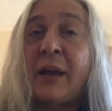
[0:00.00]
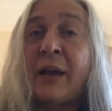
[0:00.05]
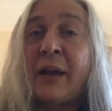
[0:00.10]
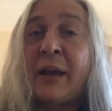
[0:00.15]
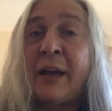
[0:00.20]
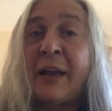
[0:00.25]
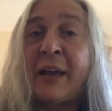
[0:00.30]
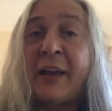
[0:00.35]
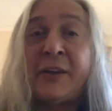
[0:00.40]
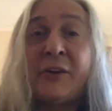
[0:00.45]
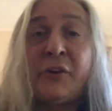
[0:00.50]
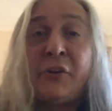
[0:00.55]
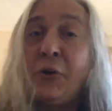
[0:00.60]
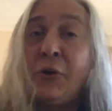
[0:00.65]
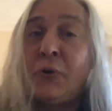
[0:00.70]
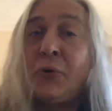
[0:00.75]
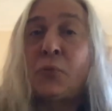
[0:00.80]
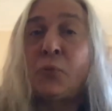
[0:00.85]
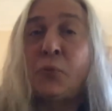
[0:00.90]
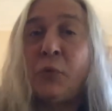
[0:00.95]
I had
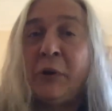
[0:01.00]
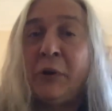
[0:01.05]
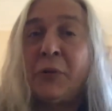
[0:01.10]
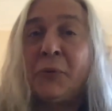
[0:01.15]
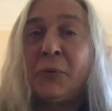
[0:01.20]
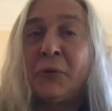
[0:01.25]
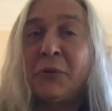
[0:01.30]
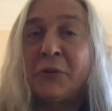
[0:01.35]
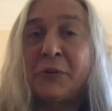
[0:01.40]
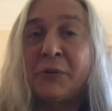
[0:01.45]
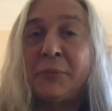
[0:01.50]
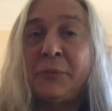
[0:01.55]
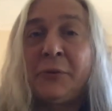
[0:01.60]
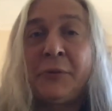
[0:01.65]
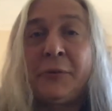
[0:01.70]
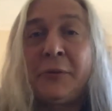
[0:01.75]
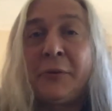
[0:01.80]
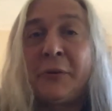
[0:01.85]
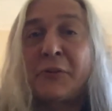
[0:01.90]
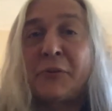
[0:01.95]
no real world
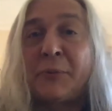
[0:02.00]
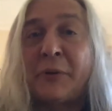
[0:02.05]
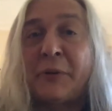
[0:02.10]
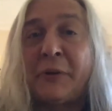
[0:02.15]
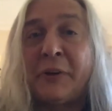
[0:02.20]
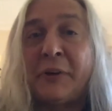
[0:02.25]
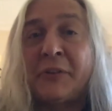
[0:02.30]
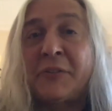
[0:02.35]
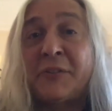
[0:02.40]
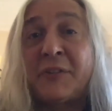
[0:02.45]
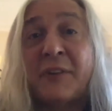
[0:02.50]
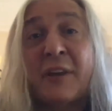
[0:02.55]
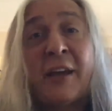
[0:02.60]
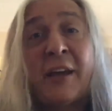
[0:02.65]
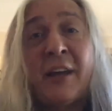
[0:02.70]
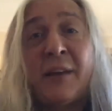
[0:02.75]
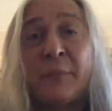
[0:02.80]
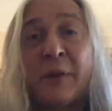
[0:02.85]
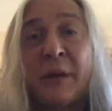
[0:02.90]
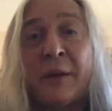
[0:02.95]
computer experience. I
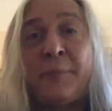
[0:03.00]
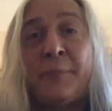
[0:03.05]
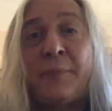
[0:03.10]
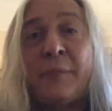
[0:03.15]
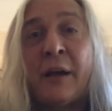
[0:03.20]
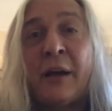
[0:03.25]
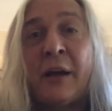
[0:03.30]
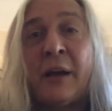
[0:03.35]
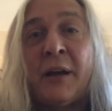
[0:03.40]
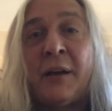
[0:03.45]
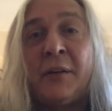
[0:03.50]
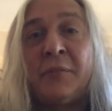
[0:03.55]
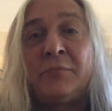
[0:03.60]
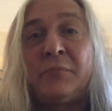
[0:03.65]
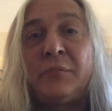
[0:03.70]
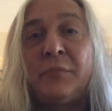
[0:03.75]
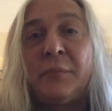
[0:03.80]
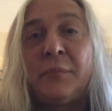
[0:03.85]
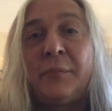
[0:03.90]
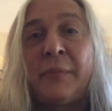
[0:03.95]
had my uh,
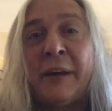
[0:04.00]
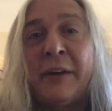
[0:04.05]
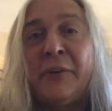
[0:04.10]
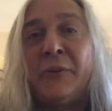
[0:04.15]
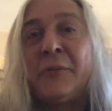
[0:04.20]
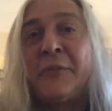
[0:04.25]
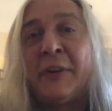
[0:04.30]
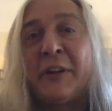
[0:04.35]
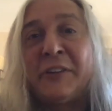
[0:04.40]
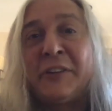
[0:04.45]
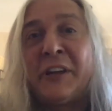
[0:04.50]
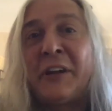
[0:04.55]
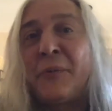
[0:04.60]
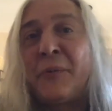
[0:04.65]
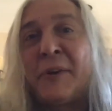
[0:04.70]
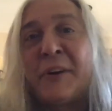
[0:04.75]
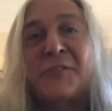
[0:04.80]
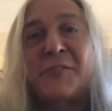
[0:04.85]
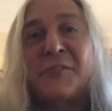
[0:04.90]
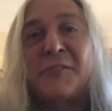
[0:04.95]
my Novell
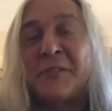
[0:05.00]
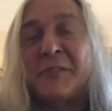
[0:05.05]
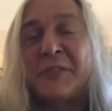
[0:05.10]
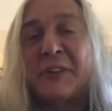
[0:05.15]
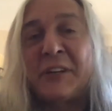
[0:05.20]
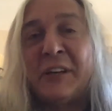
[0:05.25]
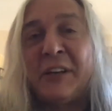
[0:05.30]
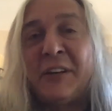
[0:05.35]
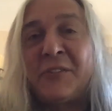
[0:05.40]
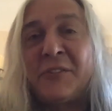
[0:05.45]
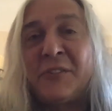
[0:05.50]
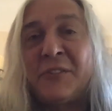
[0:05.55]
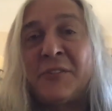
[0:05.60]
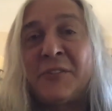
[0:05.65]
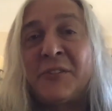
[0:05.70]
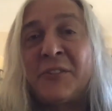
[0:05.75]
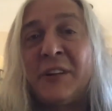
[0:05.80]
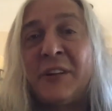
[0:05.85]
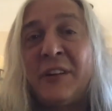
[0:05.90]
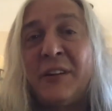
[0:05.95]
NetWare certifications
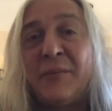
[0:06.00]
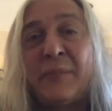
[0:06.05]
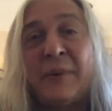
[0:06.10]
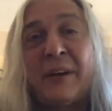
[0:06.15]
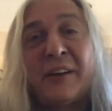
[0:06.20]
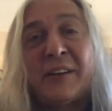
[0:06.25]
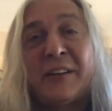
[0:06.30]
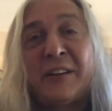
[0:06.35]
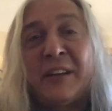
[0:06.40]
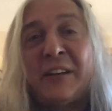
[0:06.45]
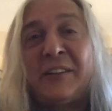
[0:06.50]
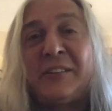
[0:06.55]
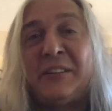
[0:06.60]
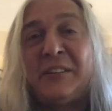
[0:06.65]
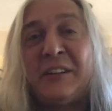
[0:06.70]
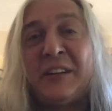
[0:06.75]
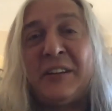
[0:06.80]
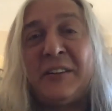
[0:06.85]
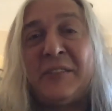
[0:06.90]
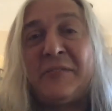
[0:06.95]
back in
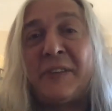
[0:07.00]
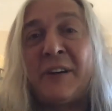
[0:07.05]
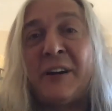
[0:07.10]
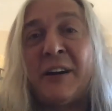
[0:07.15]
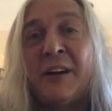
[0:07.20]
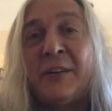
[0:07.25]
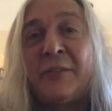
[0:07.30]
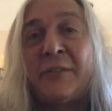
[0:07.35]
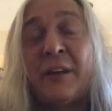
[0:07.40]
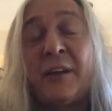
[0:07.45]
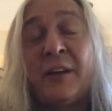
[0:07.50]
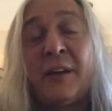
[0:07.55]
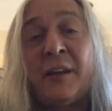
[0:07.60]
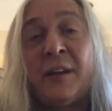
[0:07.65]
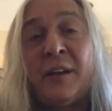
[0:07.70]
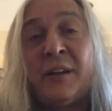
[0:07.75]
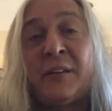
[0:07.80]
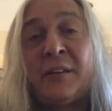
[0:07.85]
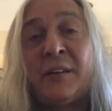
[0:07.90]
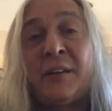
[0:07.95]
1995,
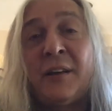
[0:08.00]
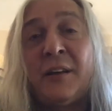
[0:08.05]
and